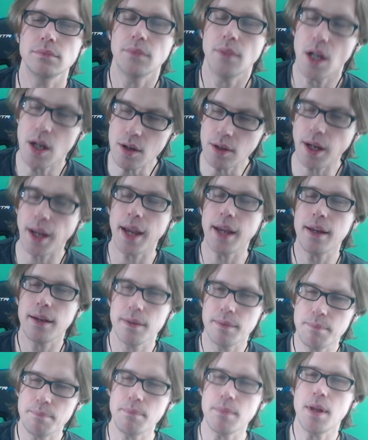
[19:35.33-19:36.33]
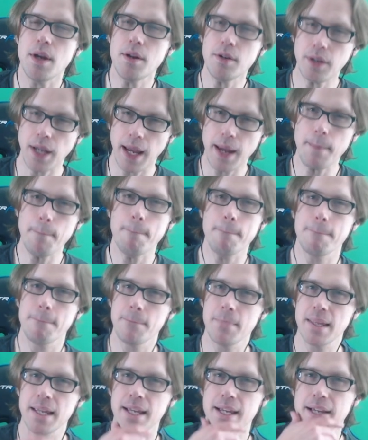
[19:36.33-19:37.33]
Okay. Okay.
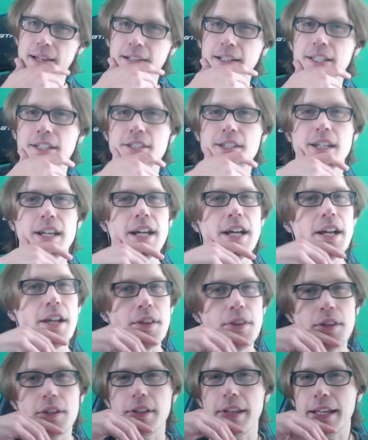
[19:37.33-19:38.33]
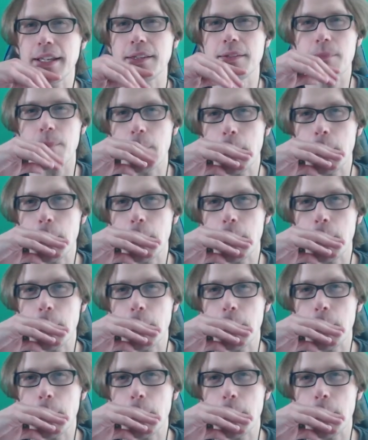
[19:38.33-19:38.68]
Because, like,